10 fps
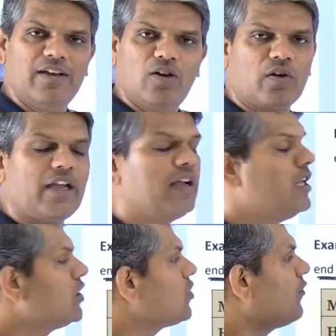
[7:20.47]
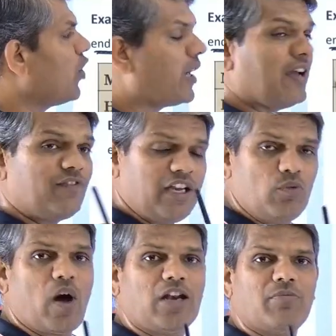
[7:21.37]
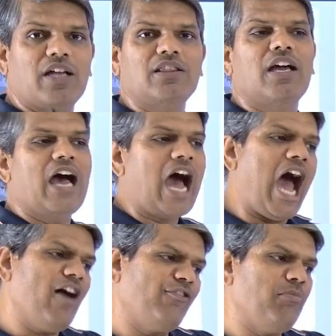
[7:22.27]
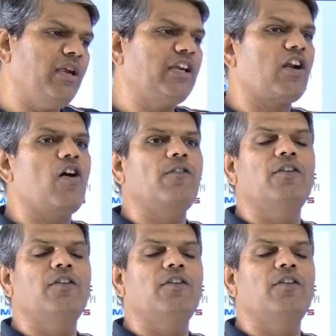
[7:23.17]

Okay, so for every 1 month, half a meter of